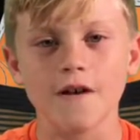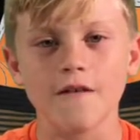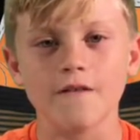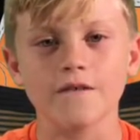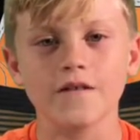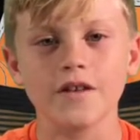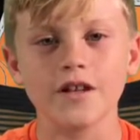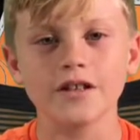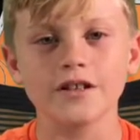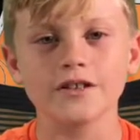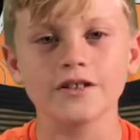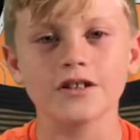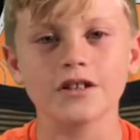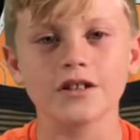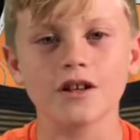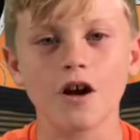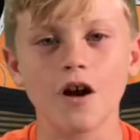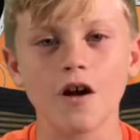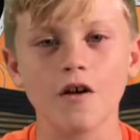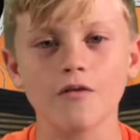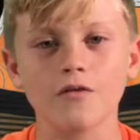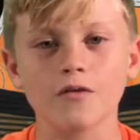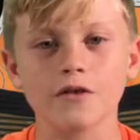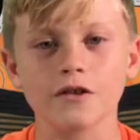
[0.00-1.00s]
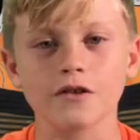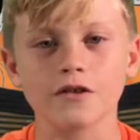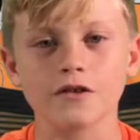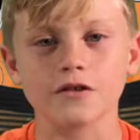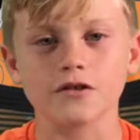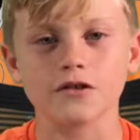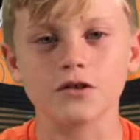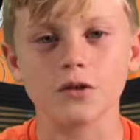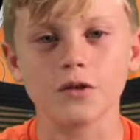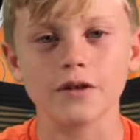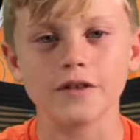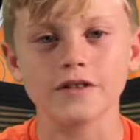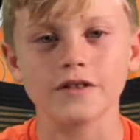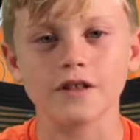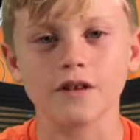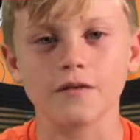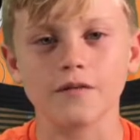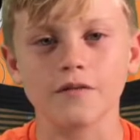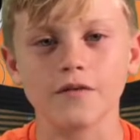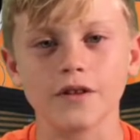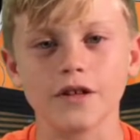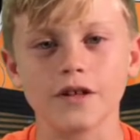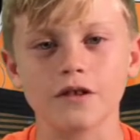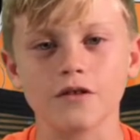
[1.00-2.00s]
Finish it off with your choice
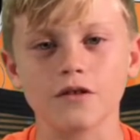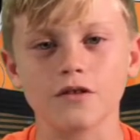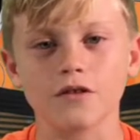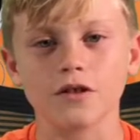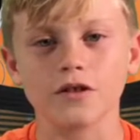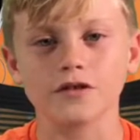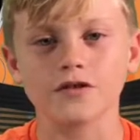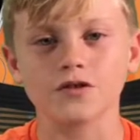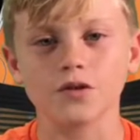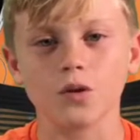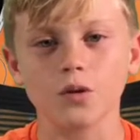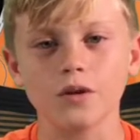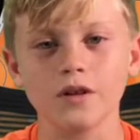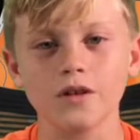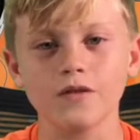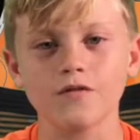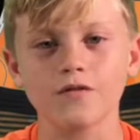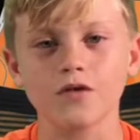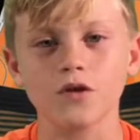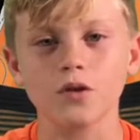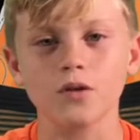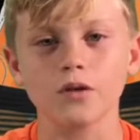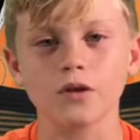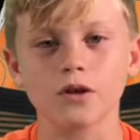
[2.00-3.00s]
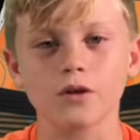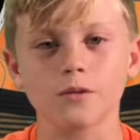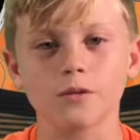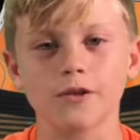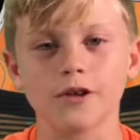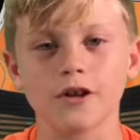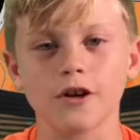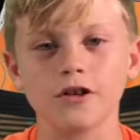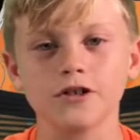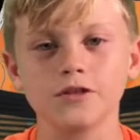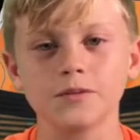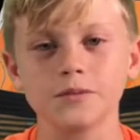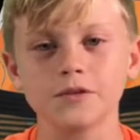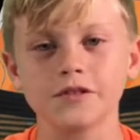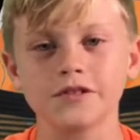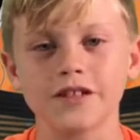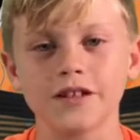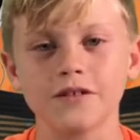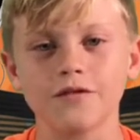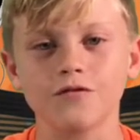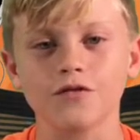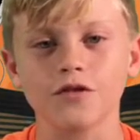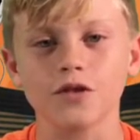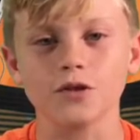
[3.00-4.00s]
of either assorted fruit or
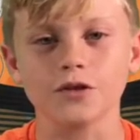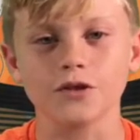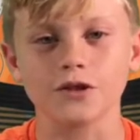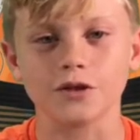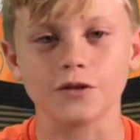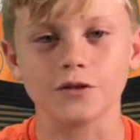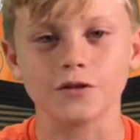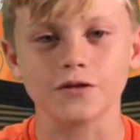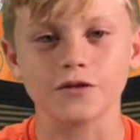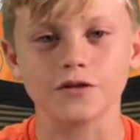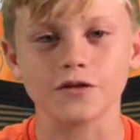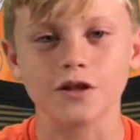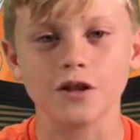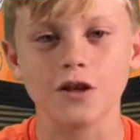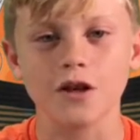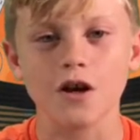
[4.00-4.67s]
100% fruit juice.